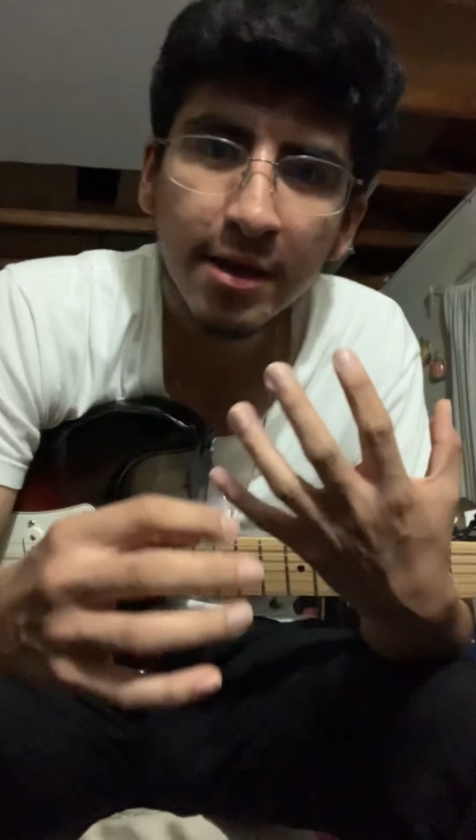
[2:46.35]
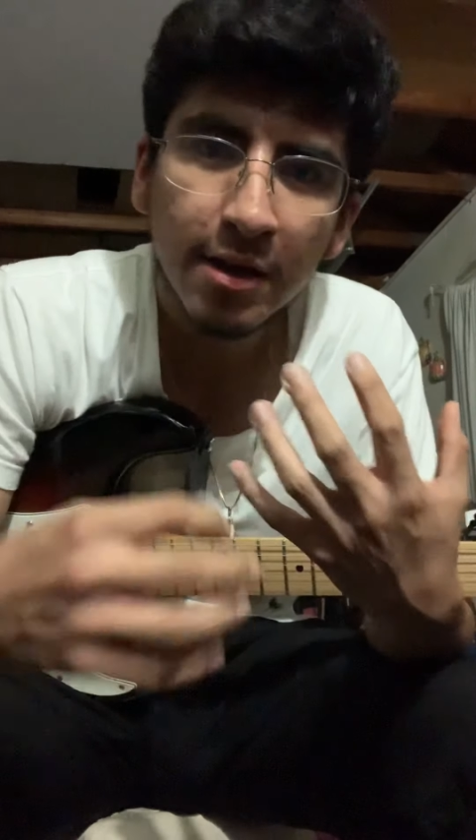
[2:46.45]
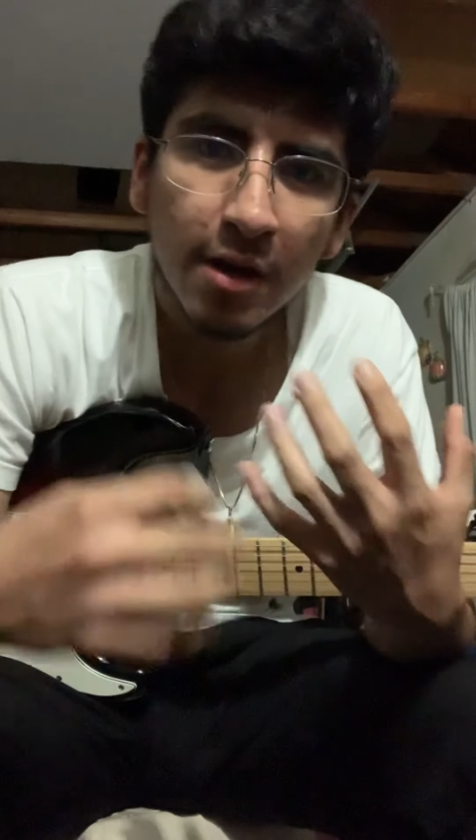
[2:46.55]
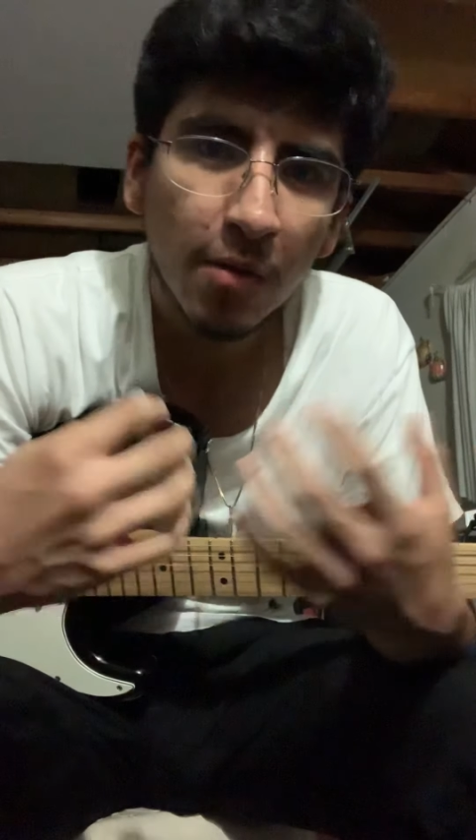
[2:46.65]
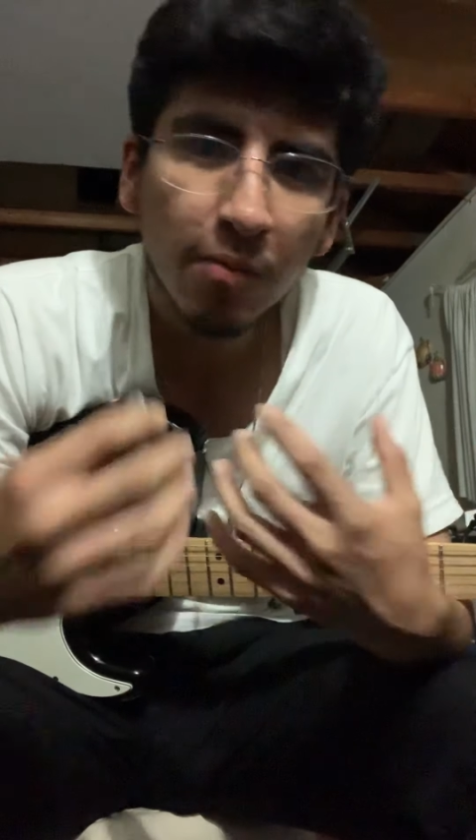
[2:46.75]
You
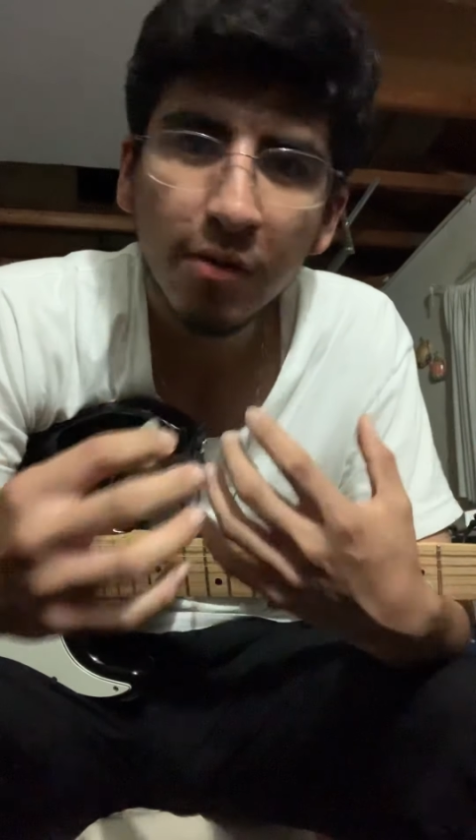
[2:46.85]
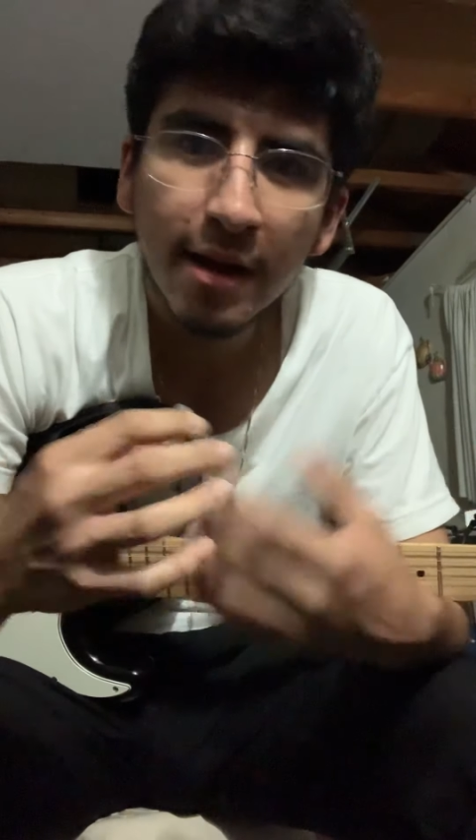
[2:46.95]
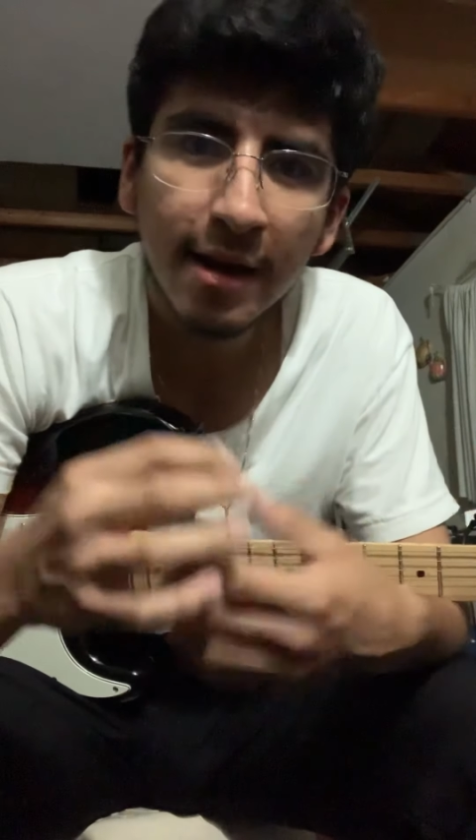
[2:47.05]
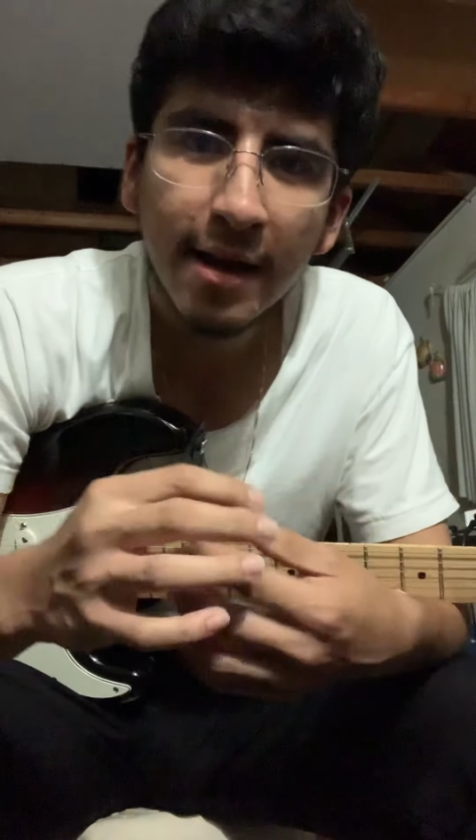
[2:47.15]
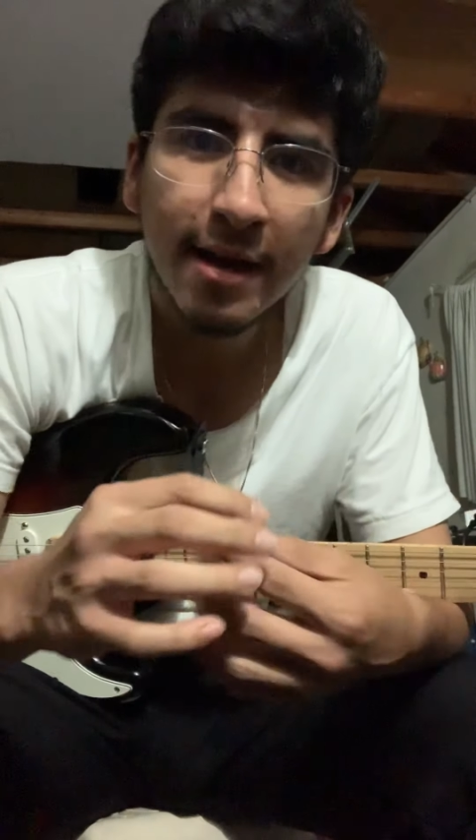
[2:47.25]
know,
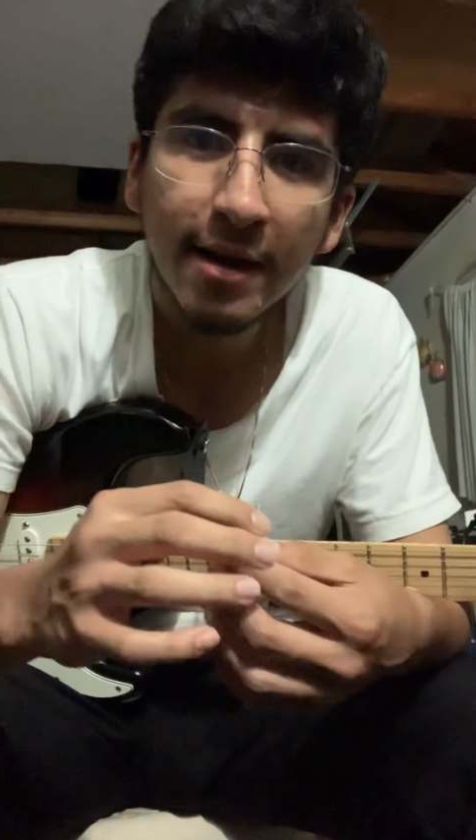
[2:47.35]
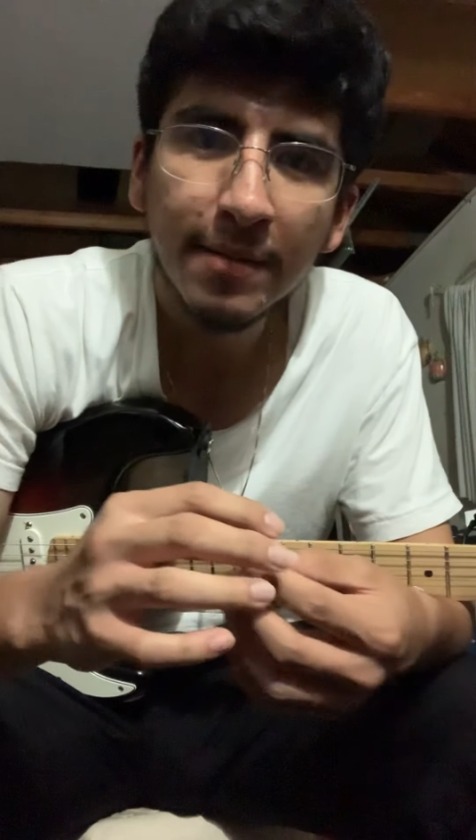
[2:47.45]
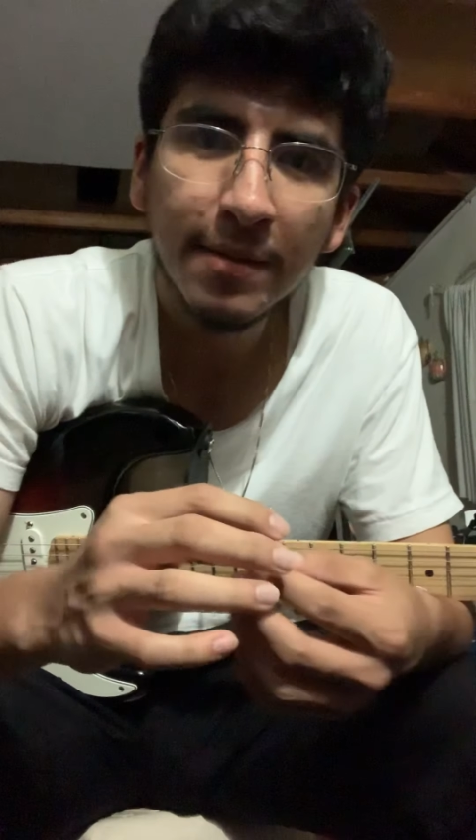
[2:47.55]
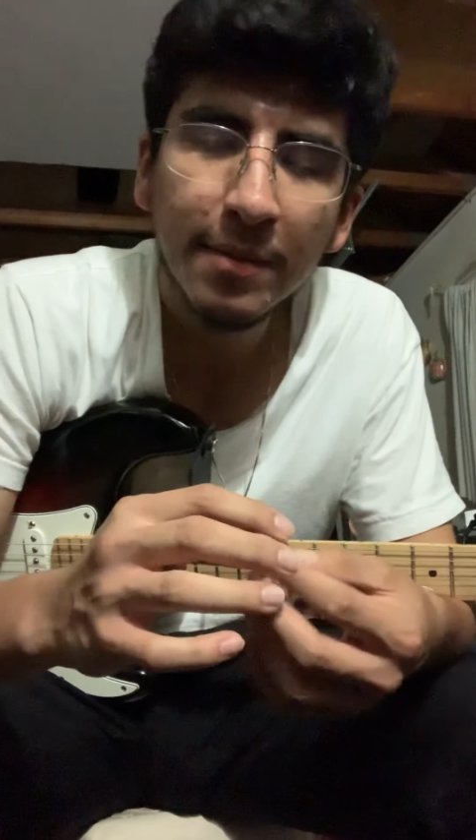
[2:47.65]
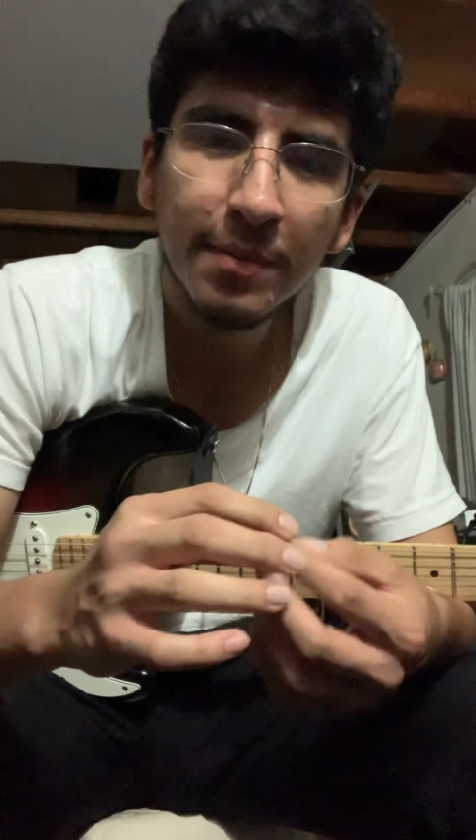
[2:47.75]
plan ahead
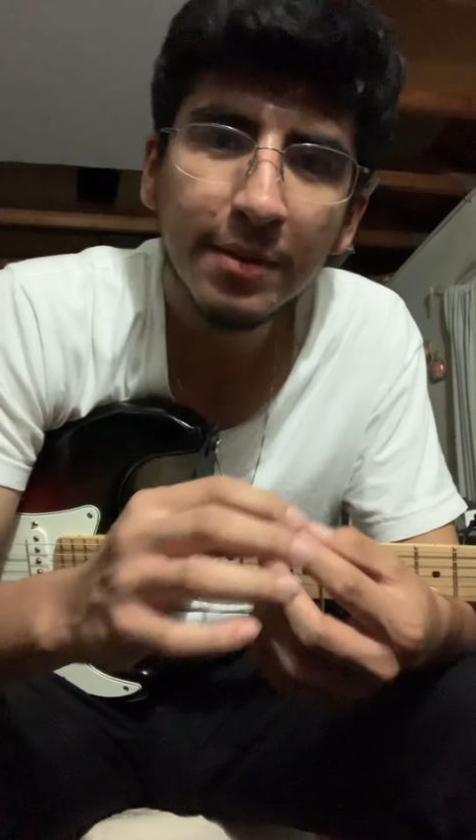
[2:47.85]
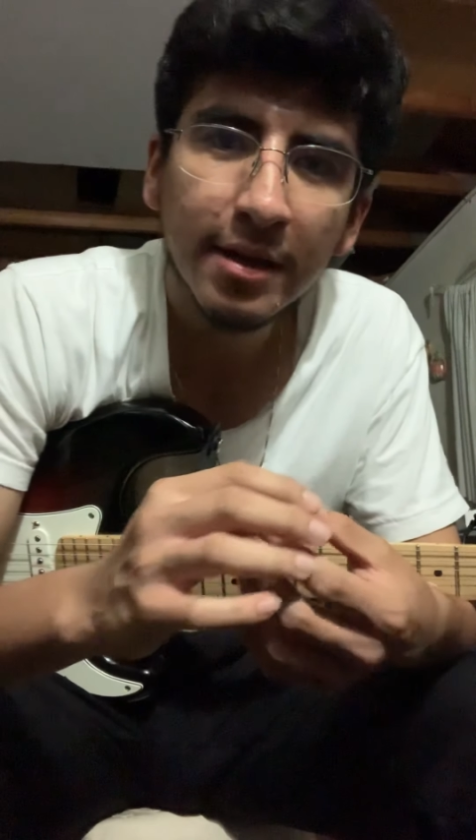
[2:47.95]
and